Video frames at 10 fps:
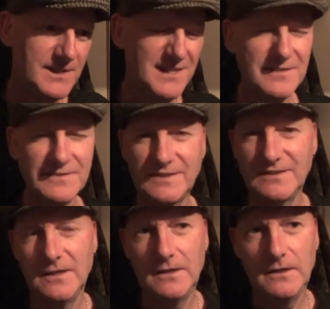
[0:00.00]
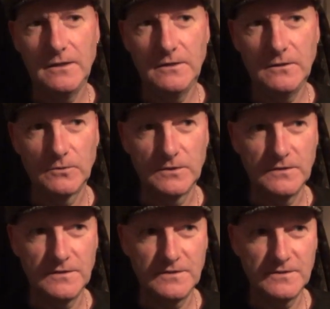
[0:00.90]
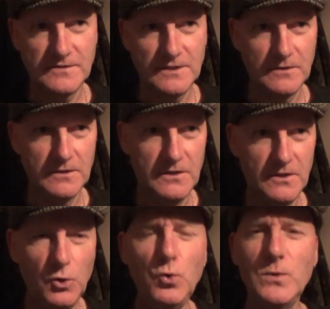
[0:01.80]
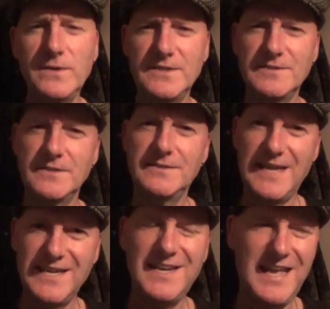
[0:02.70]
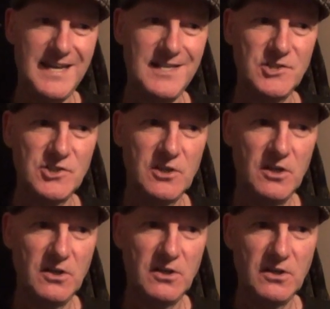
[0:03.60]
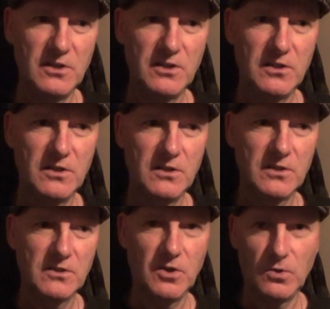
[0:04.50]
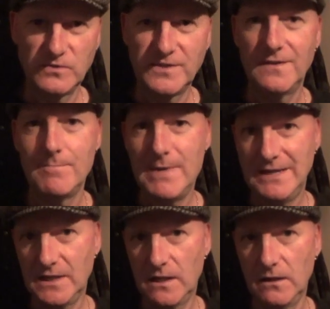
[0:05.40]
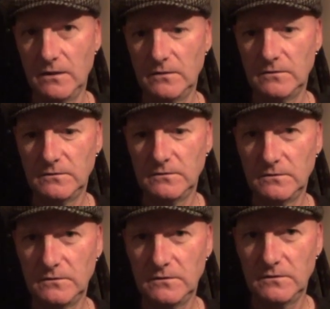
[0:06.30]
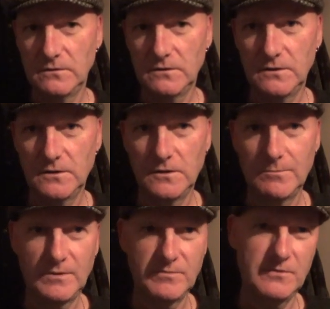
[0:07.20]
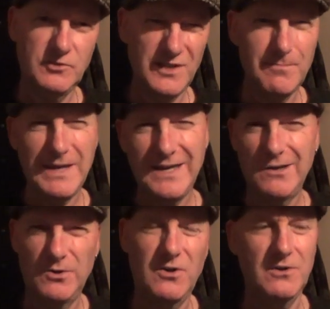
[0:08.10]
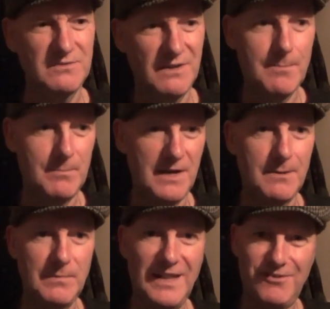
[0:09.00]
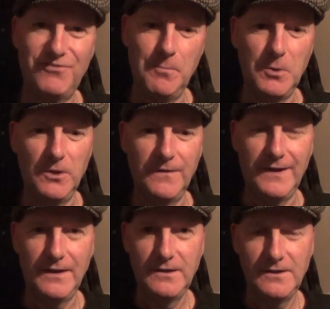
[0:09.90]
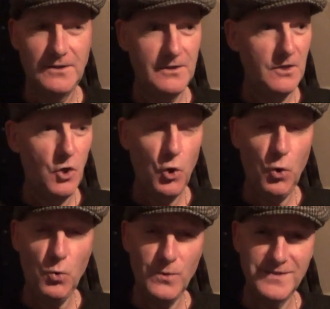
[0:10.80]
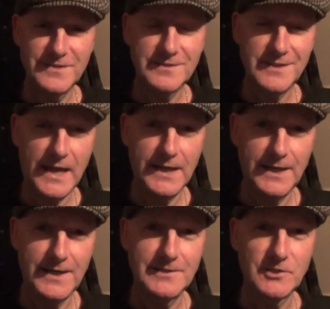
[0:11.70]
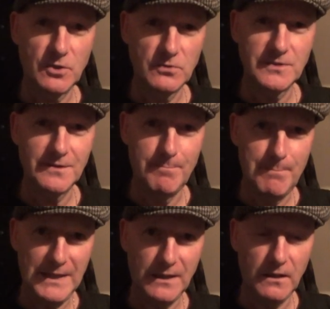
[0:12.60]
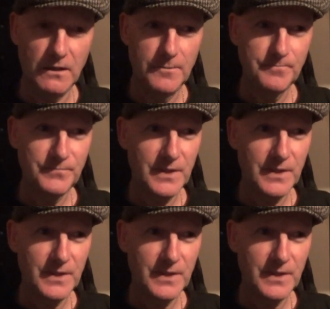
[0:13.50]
in this, no, they say, who in this day and age calls it the mental? Trying to make out, oh, it's, I'm laughable and that. Who in this day and age calls it the mental?